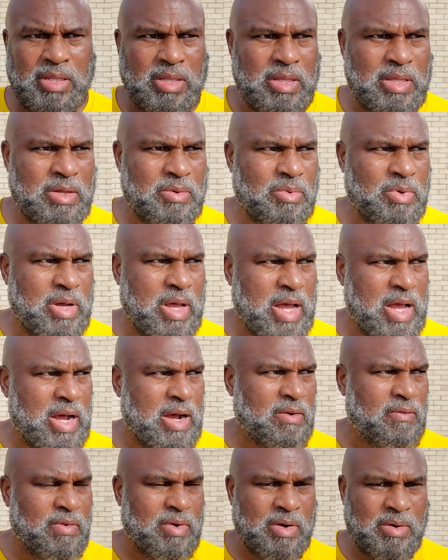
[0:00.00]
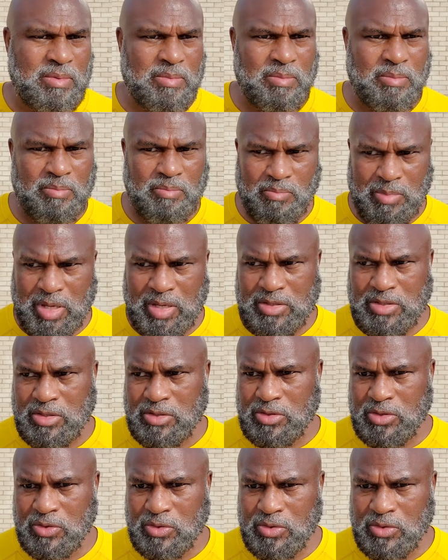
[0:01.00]
He would have me to
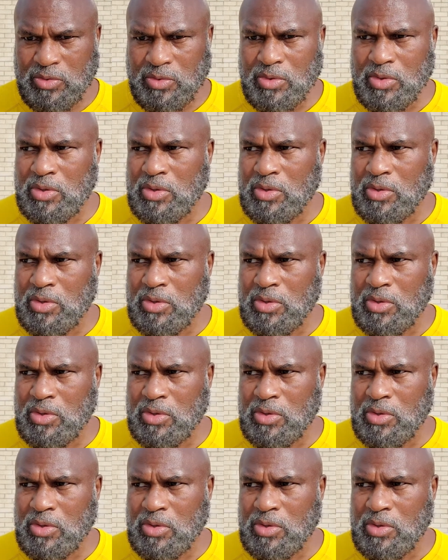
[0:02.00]
do